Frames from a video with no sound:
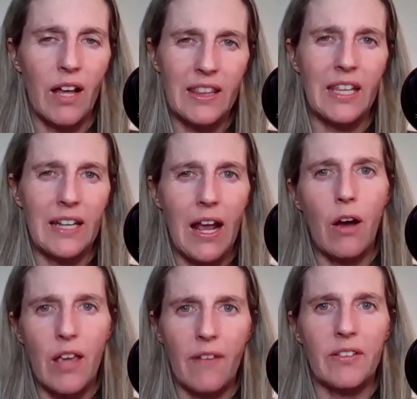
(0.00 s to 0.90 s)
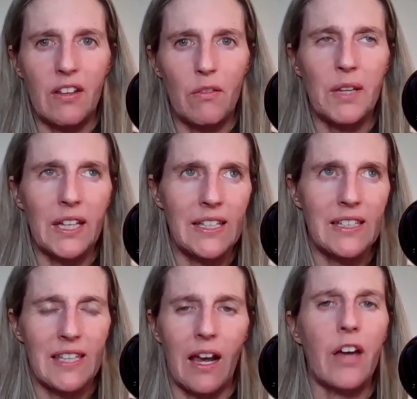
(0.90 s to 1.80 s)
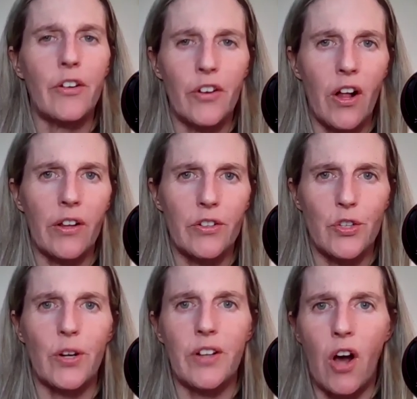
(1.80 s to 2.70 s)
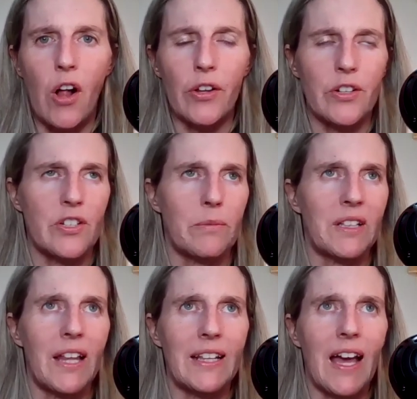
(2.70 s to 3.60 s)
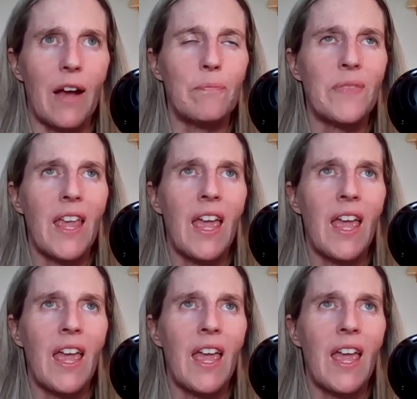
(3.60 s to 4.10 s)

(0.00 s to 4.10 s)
I think now you have to give them at least like $100 or $1 or something like that.